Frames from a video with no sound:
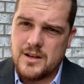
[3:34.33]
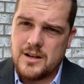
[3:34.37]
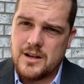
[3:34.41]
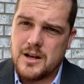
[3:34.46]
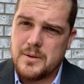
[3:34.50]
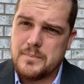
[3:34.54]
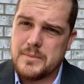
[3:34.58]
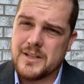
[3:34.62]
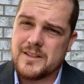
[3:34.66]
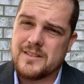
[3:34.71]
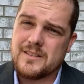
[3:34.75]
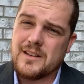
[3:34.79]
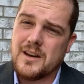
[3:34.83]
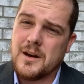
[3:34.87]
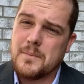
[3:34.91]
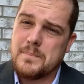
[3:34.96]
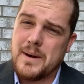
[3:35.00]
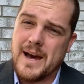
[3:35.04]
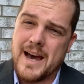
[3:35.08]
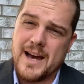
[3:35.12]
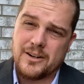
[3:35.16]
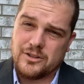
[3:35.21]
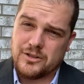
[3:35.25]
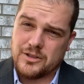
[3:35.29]
amidst a
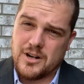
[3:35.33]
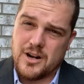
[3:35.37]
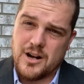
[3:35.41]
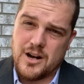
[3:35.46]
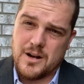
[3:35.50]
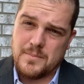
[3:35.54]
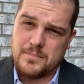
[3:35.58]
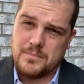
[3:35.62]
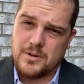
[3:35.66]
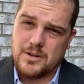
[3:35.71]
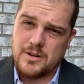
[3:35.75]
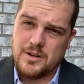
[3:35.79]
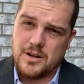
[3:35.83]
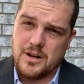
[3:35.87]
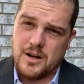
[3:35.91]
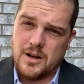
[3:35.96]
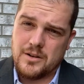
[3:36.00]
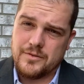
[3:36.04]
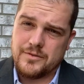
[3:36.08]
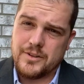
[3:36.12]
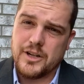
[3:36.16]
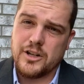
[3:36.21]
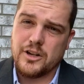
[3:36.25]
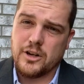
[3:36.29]
backdrop
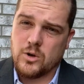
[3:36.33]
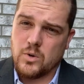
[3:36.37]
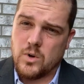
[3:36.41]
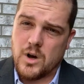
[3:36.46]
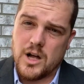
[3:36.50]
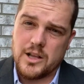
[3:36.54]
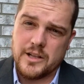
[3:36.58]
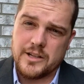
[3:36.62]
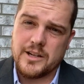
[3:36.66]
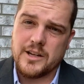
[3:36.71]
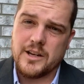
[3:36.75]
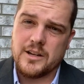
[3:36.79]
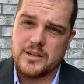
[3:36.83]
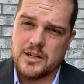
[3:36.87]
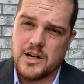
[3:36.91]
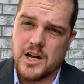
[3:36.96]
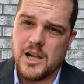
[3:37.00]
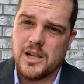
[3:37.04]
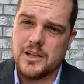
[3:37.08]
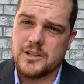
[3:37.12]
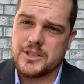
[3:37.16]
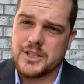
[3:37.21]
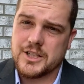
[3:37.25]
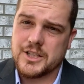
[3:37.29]
of inequality on
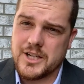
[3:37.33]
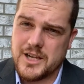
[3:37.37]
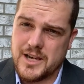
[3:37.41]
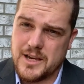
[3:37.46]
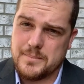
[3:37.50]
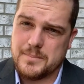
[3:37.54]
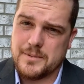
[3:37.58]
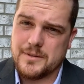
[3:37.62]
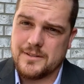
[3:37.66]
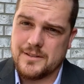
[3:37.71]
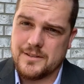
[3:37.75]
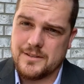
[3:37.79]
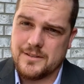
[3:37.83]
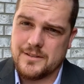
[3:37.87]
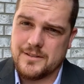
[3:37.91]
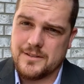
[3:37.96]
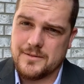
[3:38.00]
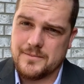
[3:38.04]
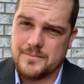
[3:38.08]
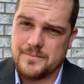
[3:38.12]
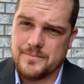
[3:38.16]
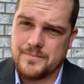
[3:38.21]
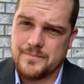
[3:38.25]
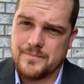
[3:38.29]
college campuses.
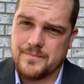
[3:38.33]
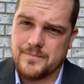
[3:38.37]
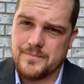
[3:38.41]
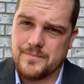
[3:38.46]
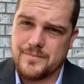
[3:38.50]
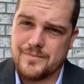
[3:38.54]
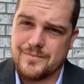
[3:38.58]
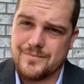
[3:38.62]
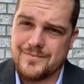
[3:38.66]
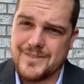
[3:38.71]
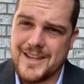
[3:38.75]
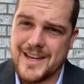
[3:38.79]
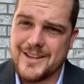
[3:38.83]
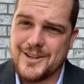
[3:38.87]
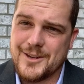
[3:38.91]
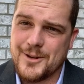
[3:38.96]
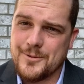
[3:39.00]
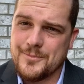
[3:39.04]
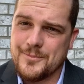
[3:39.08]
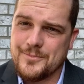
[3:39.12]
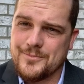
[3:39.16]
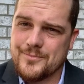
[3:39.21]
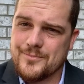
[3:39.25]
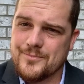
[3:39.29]
Thank
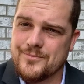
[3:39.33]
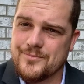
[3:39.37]
you.